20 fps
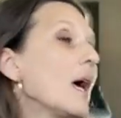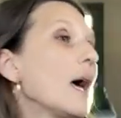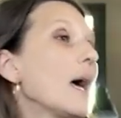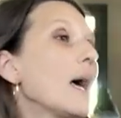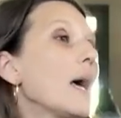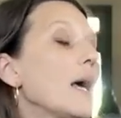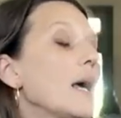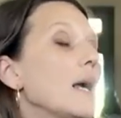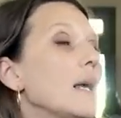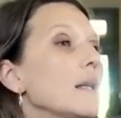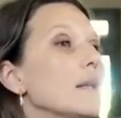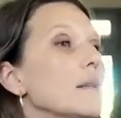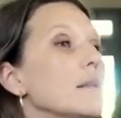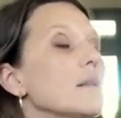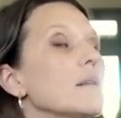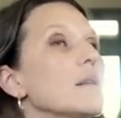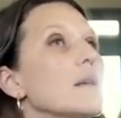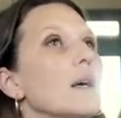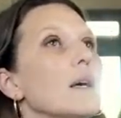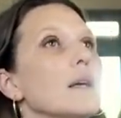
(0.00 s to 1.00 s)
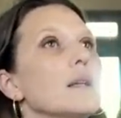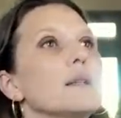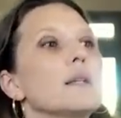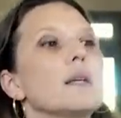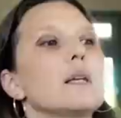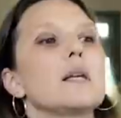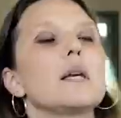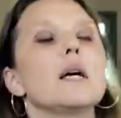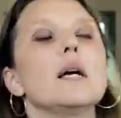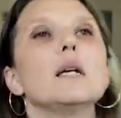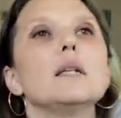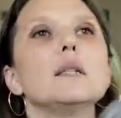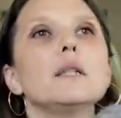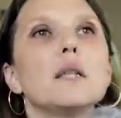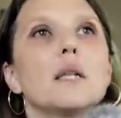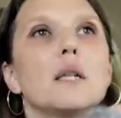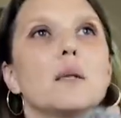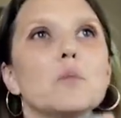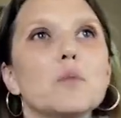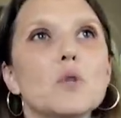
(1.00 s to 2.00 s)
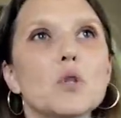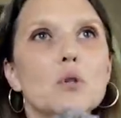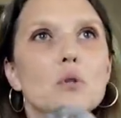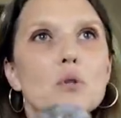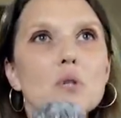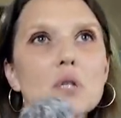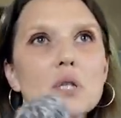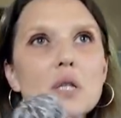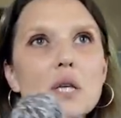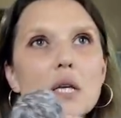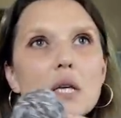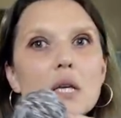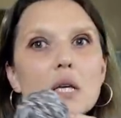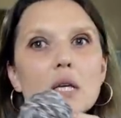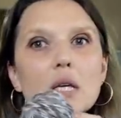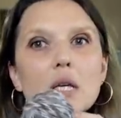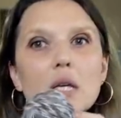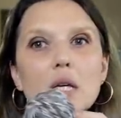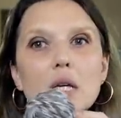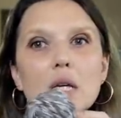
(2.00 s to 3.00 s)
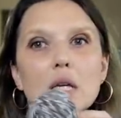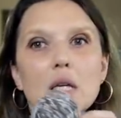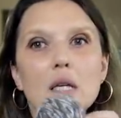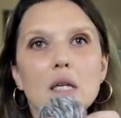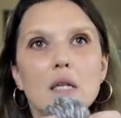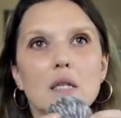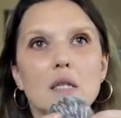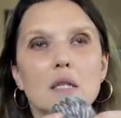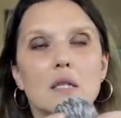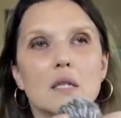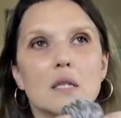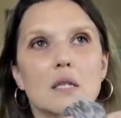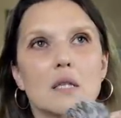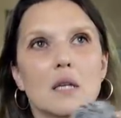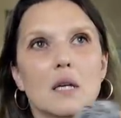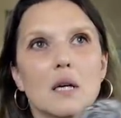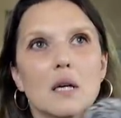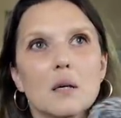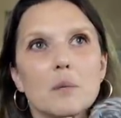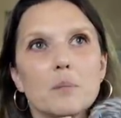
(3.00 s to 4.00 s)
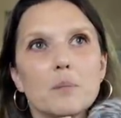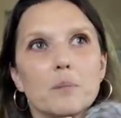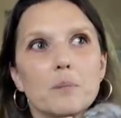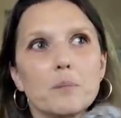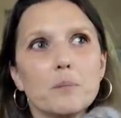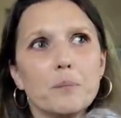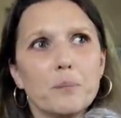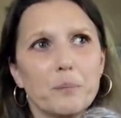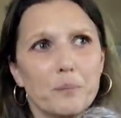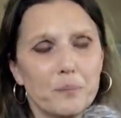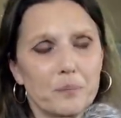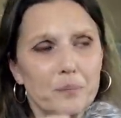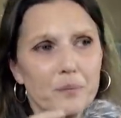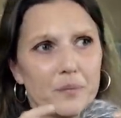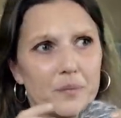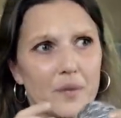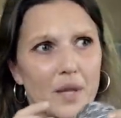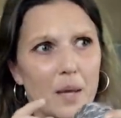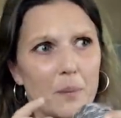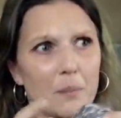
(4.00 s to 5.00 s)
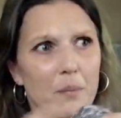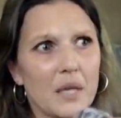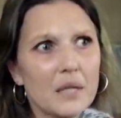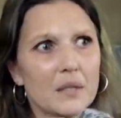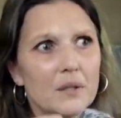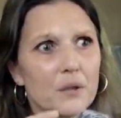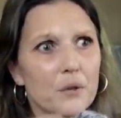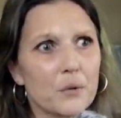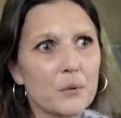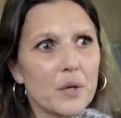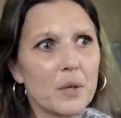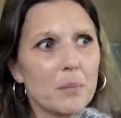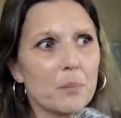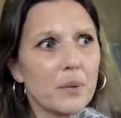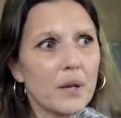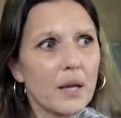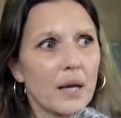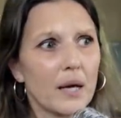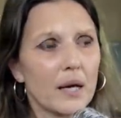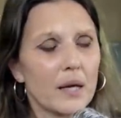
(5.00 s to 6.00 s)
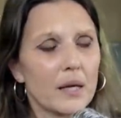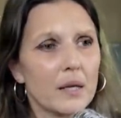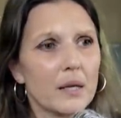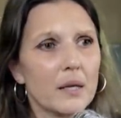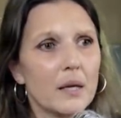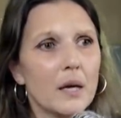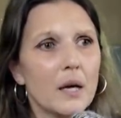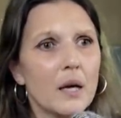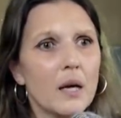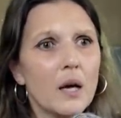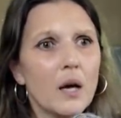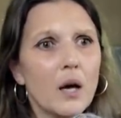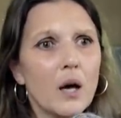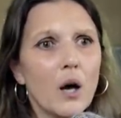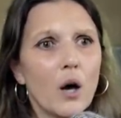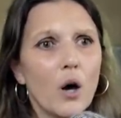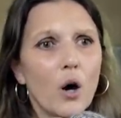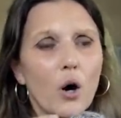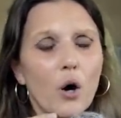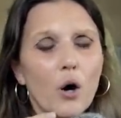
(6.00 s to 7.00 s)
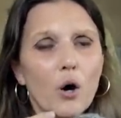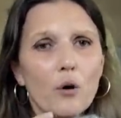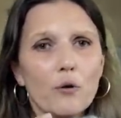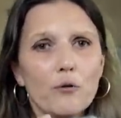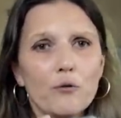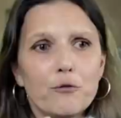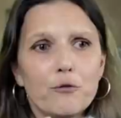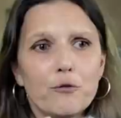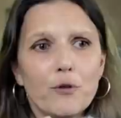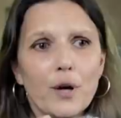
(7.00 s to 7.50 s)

And the yarn that I'm using is, I made a three ply of,